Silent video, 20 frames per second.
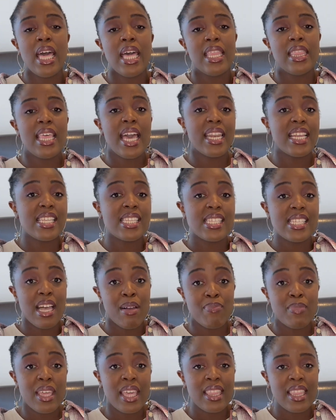That is
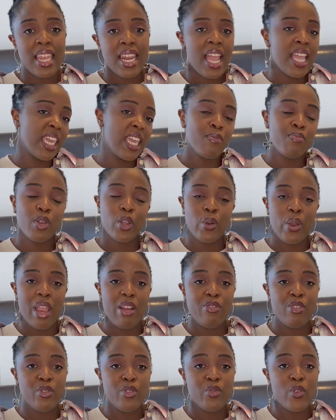something that I can be
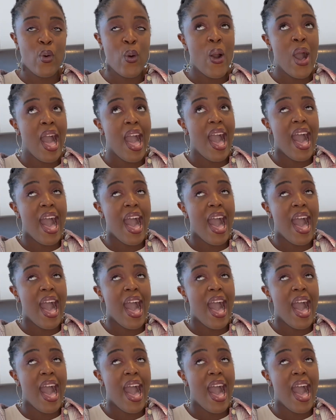grateful for.